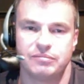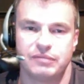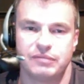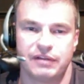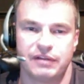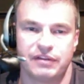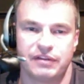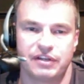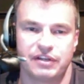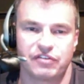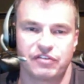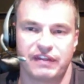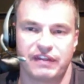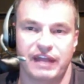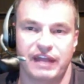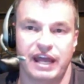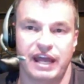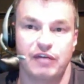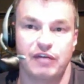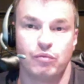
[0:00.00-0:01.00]
things like
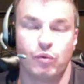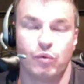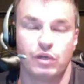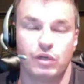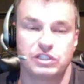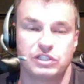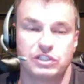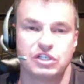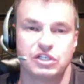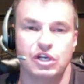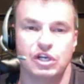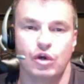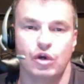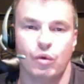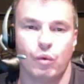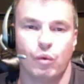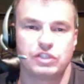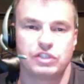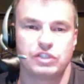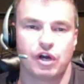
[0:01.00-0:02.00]
that. And
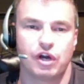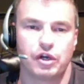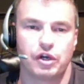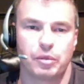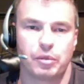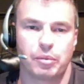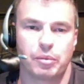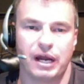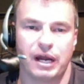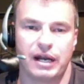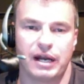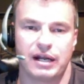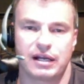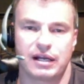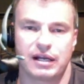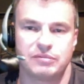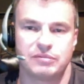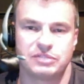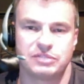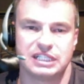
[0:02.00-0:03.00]
once all your product
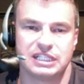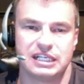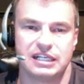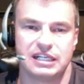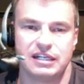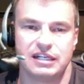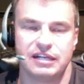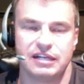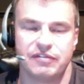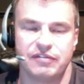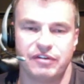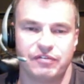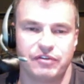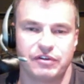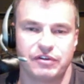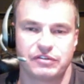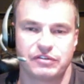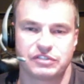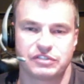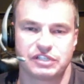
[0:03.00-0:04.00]
comes in, even if
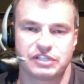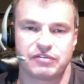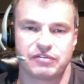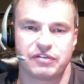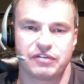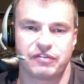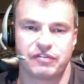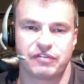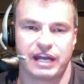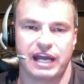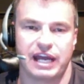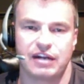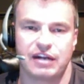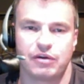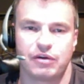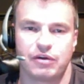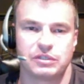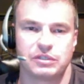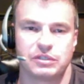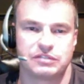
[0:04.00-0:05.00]
you're in several different
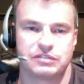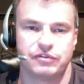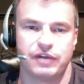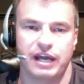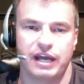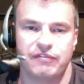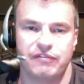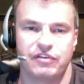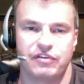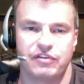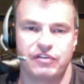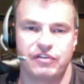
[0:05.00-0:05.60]
categories, if you have this